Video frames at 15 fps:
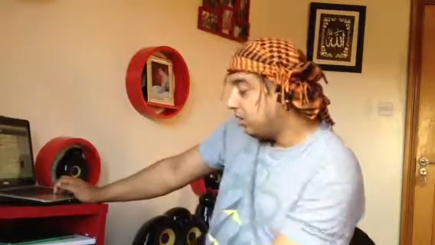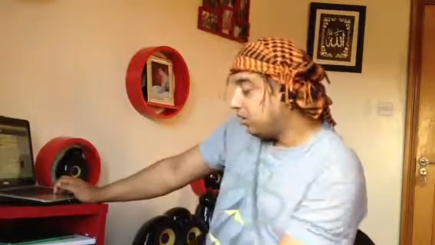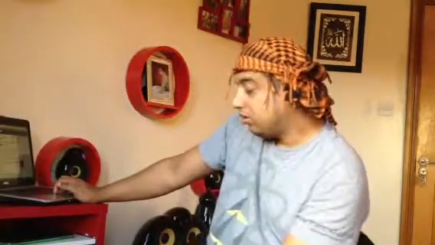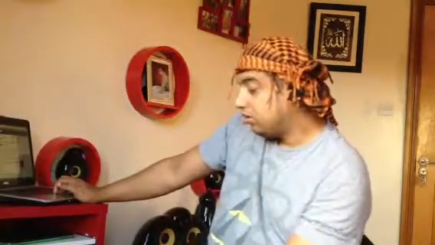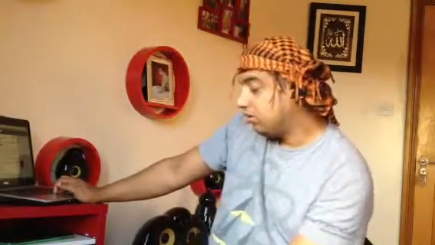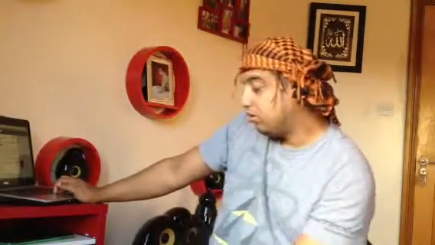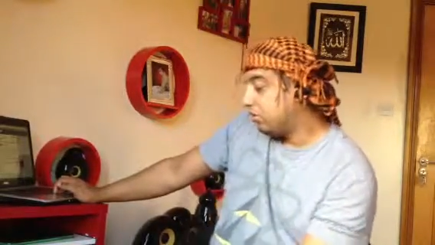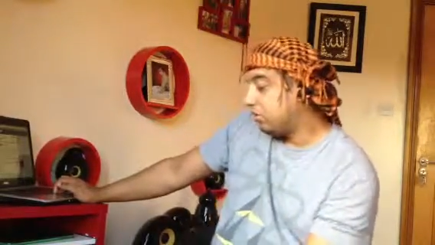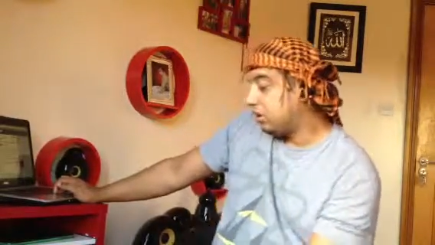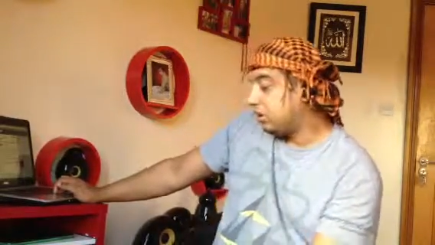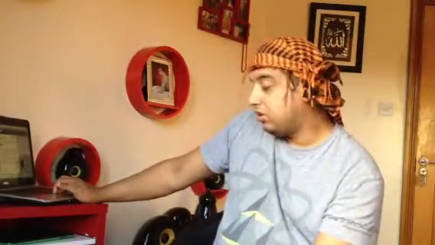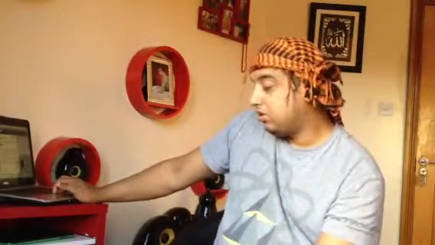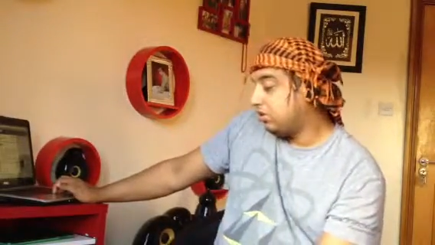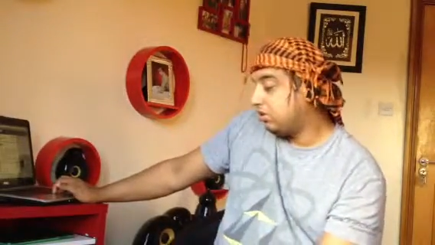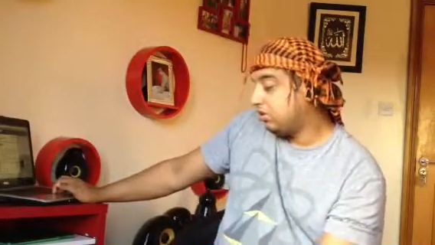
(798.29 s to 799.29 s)
Just look
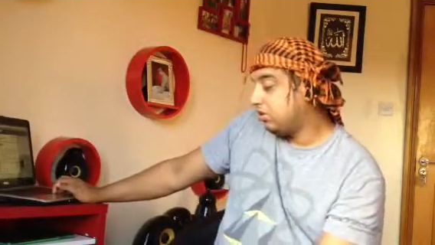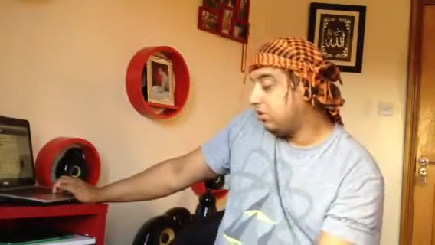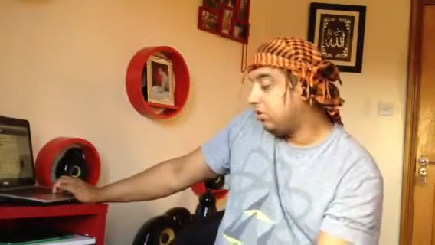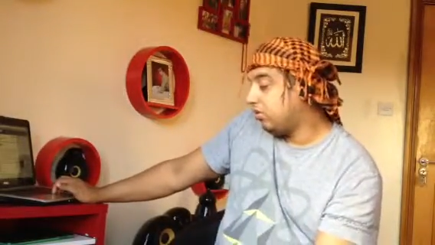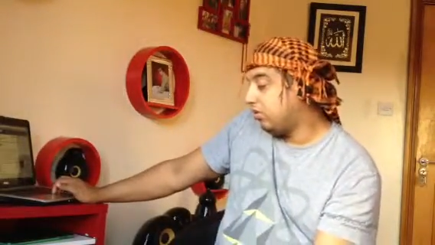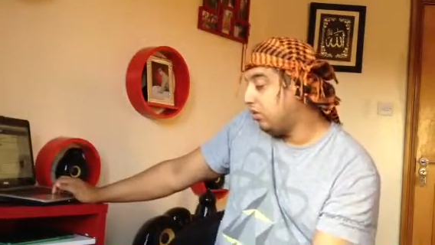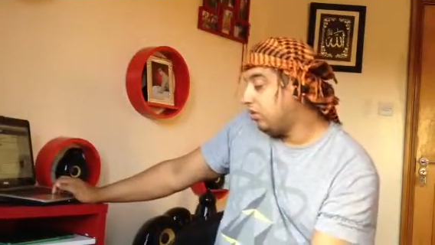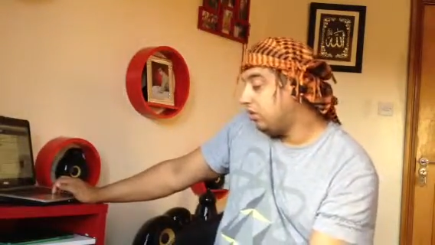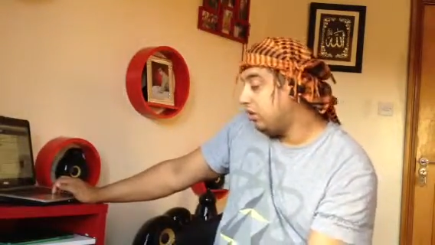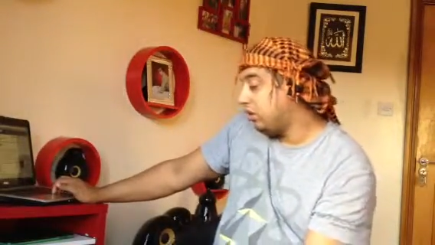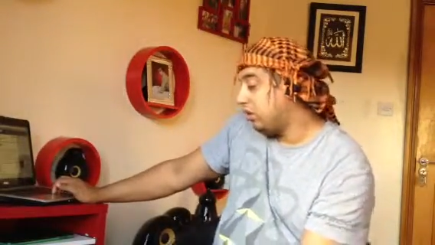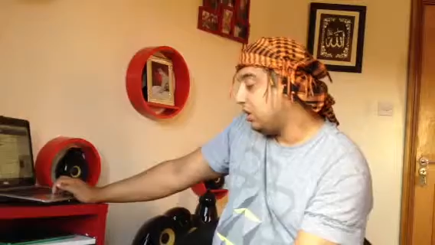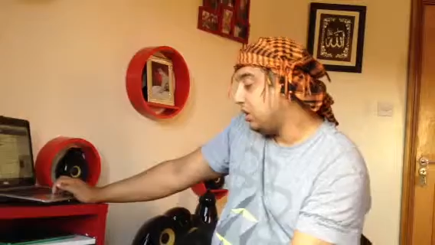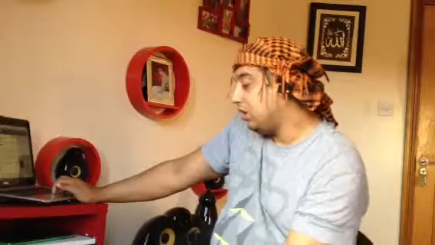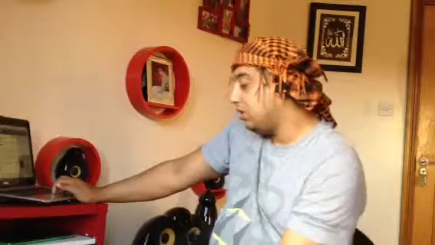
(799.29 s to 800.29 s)
back on, hopefully one
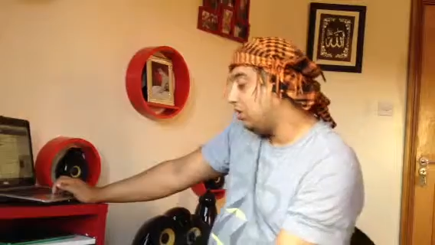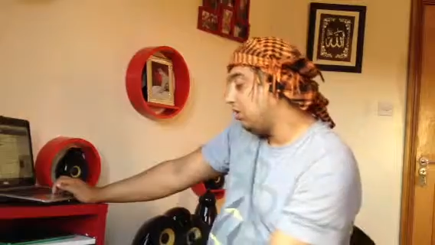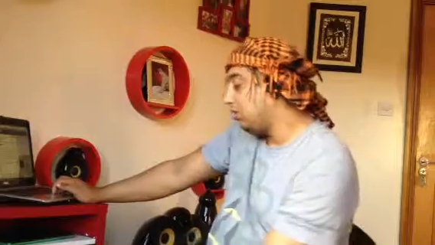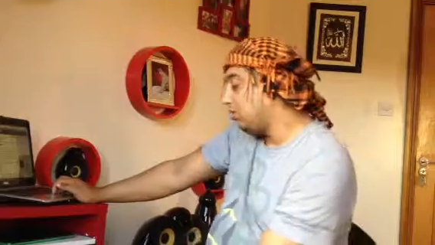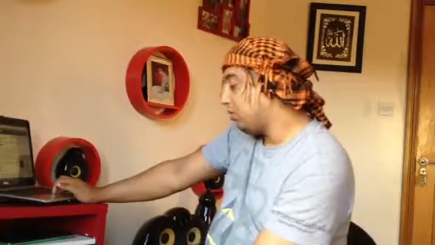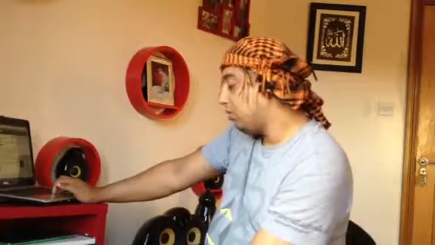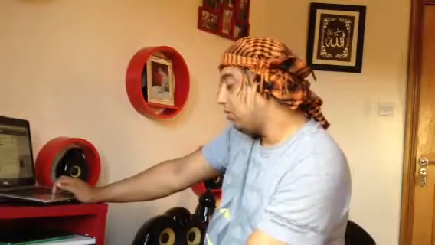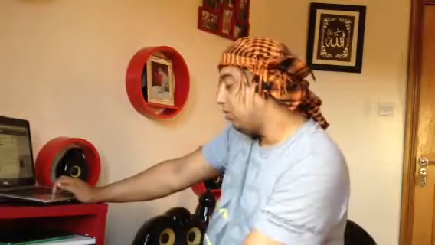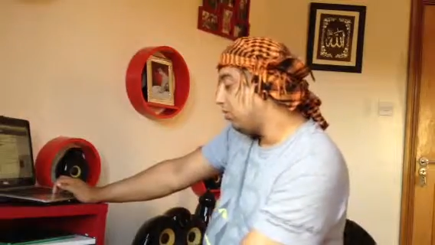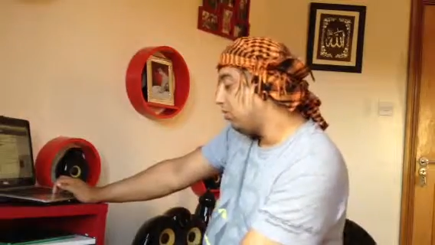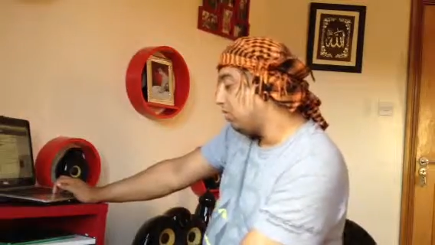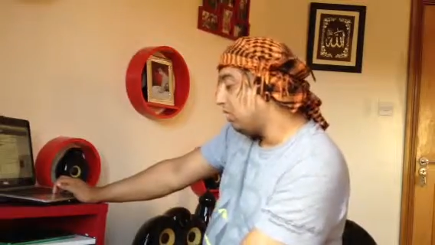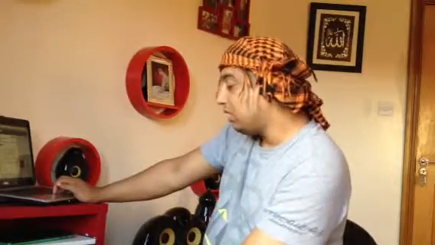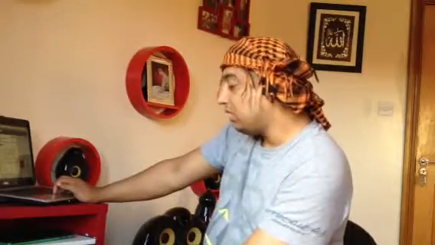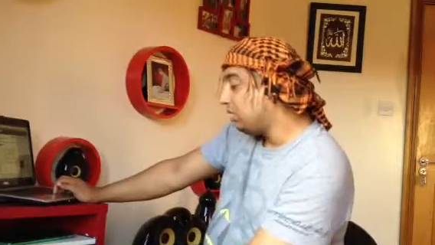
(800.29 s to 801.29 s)
day, you know, when I've got
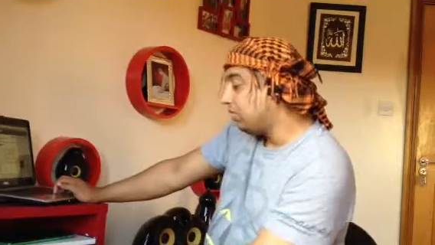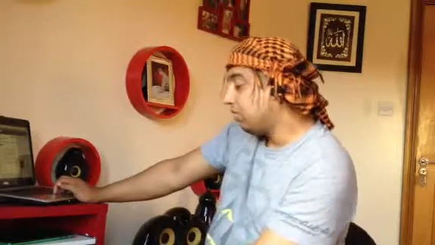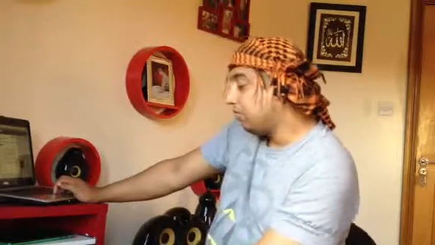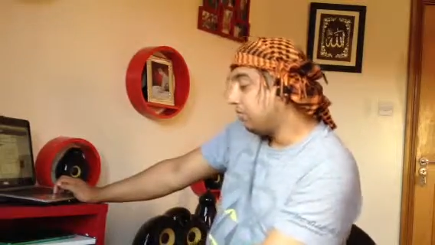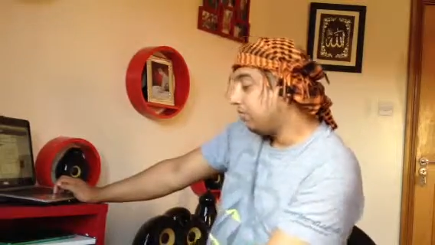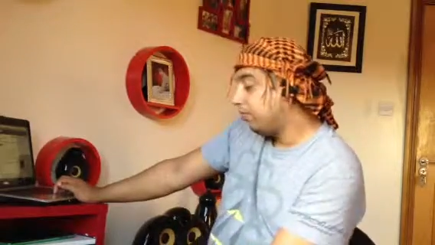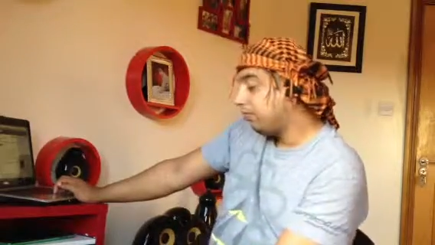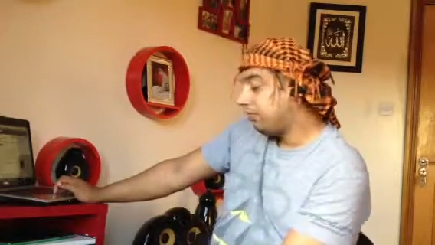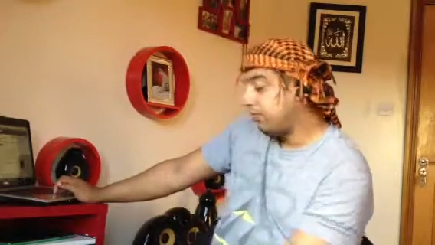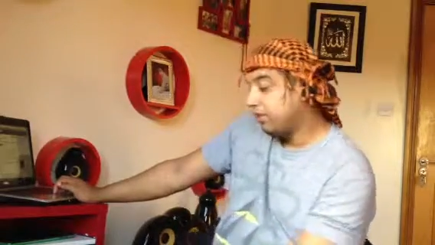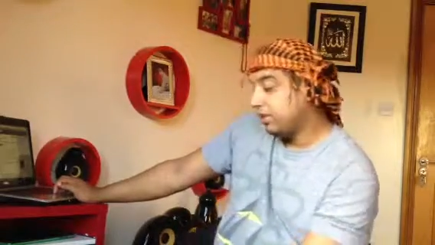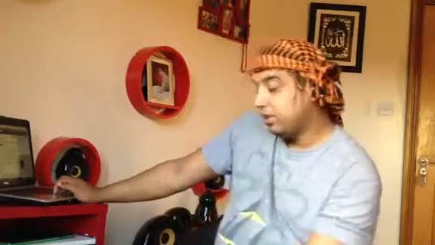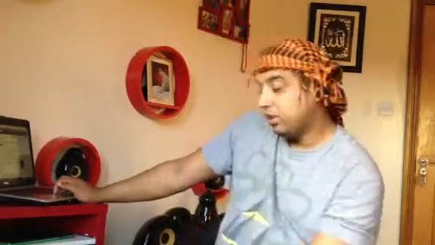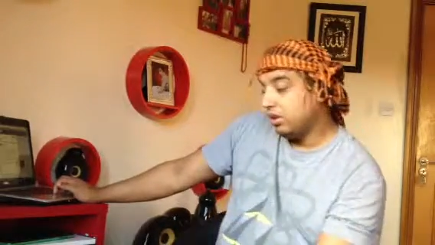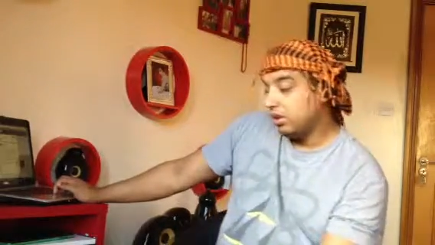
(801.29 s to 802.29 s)
time,
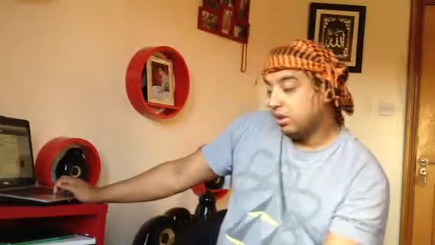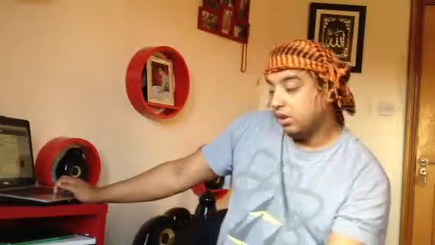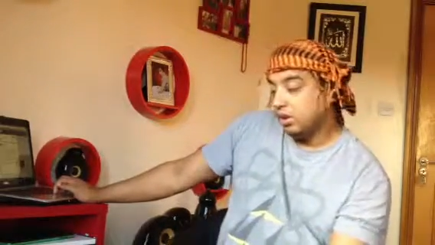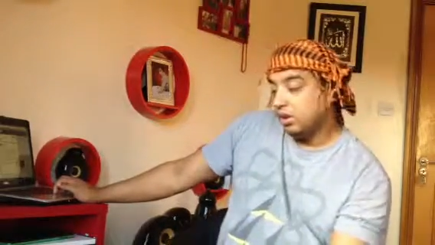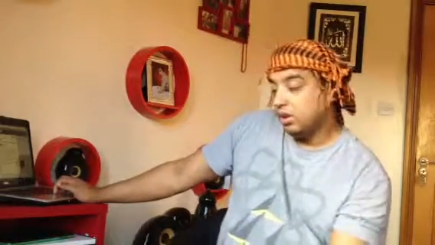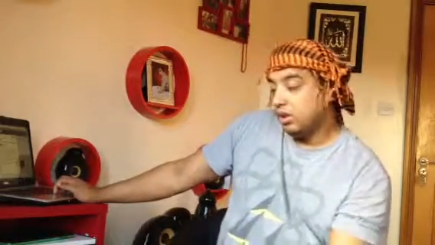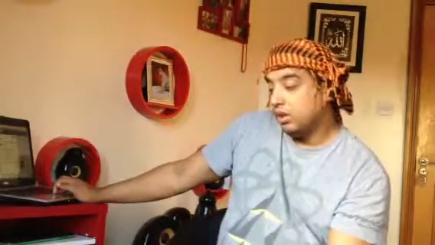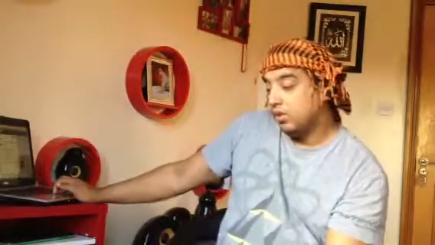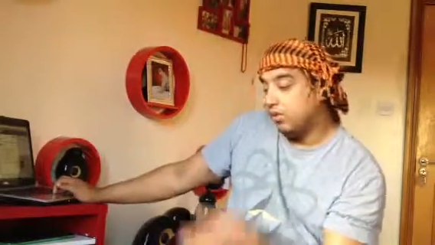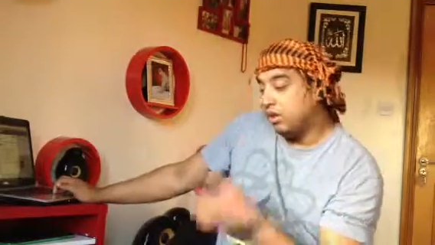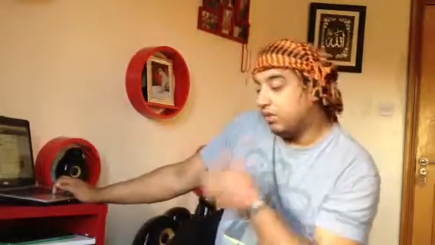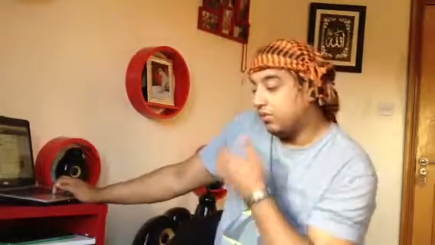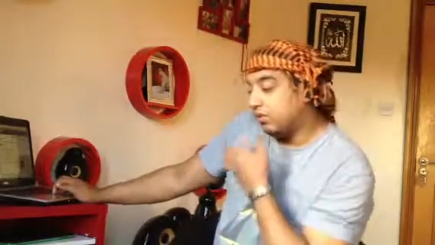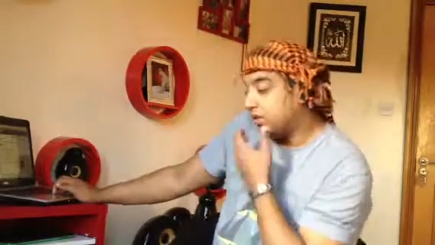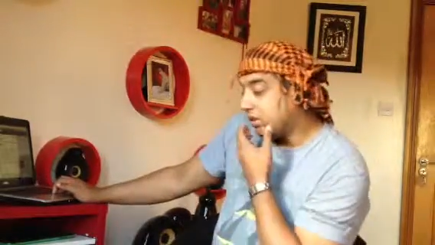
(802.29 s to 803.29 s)
if I
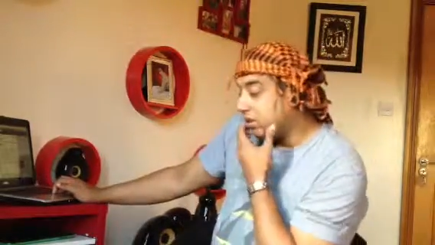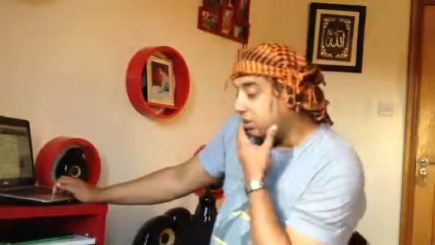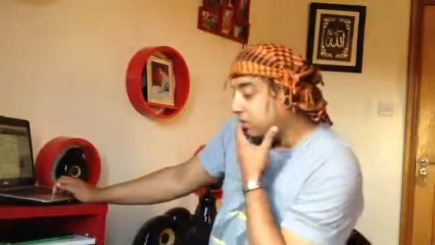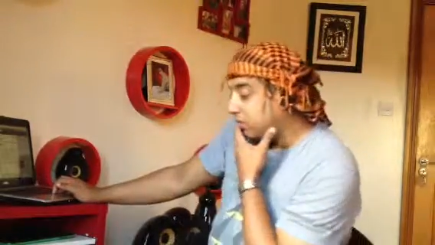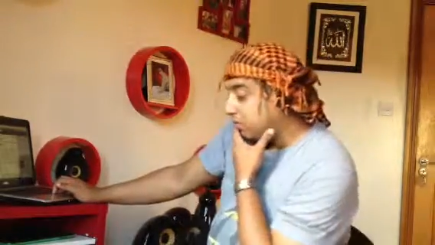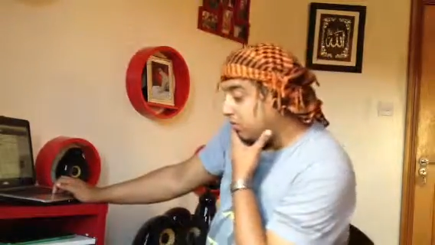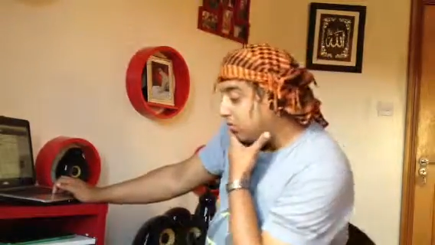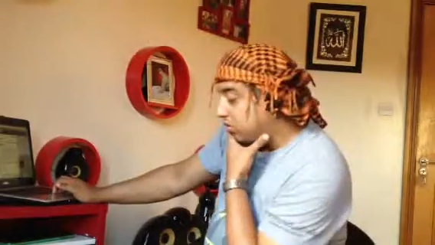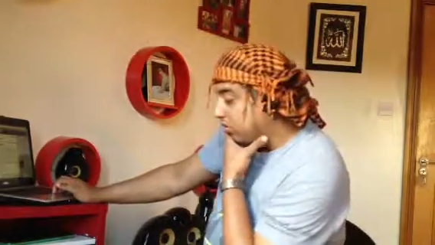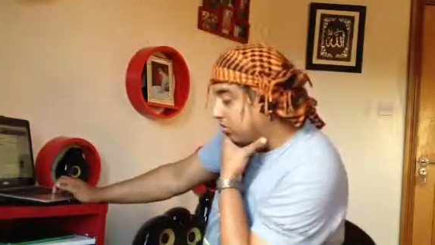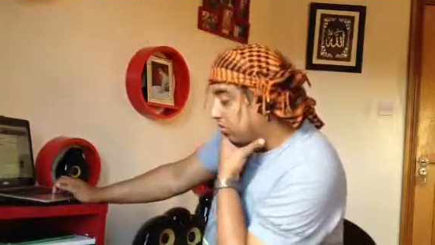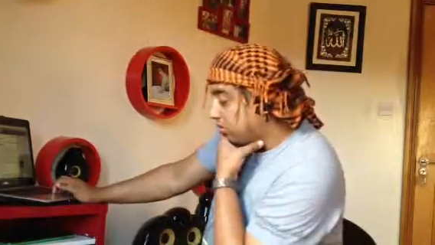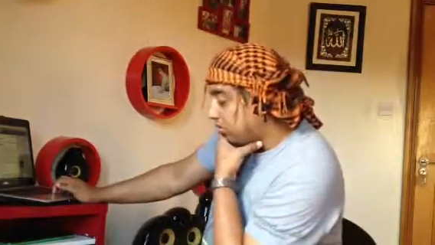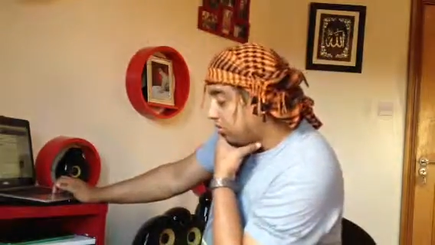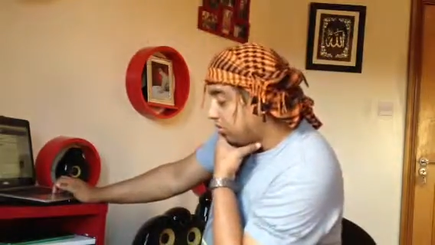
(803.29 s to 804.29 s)
have time
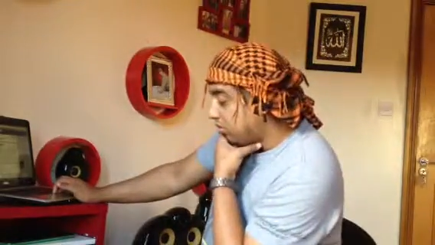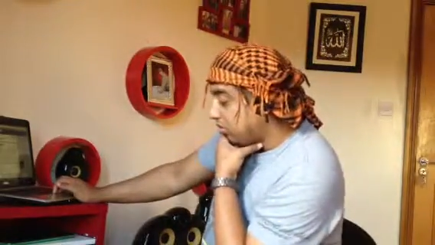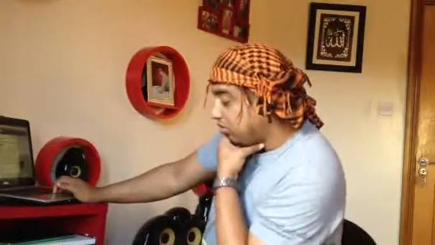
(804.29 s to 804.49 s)
to